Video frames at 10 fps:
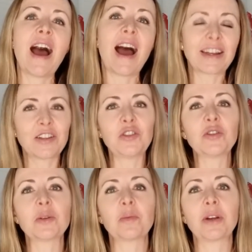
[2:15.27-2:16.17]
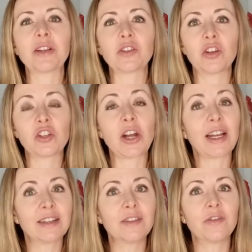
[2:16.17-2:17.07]
I did do some research. I
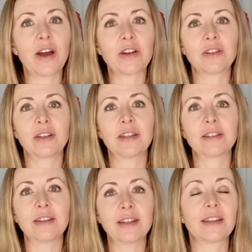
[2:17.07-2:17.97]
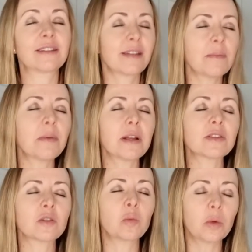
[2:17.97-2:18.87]
did find on the internet that some
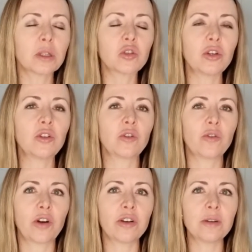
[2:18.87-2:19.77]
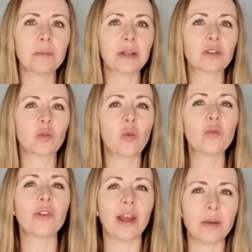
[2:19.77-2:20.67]
places will treat your forehead, but it's
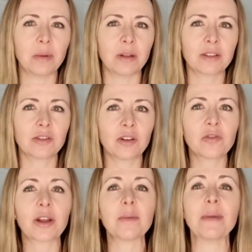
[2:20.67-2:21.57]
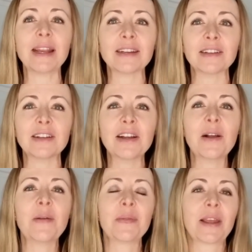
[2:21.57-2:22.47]
off-label. It's not recommended.
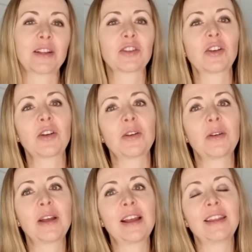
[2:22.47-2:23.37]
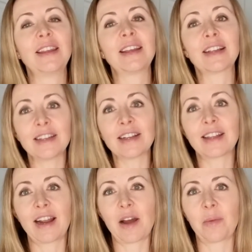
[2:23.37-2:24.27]
And so the clinic
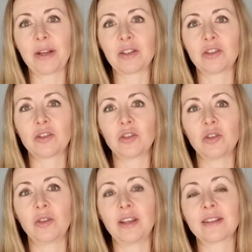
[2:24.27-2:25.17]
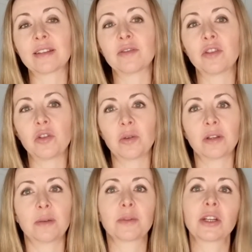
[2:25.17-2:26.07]
that I went to, the Skin Renewal
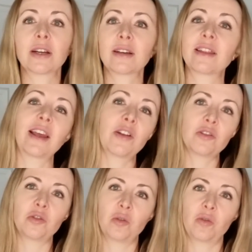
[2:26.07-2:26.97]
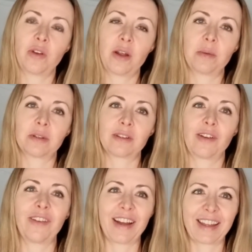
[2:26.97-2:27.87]
in Umhlanga, they don't do off-label
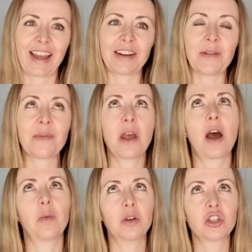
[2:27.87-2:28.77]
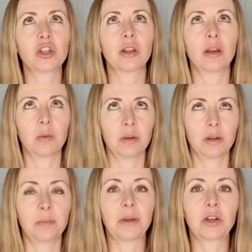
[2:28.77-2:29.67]
stuff like that. I wish they would,
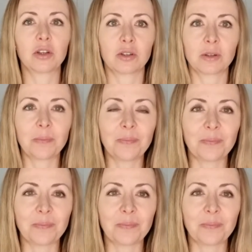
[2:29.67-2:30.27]
because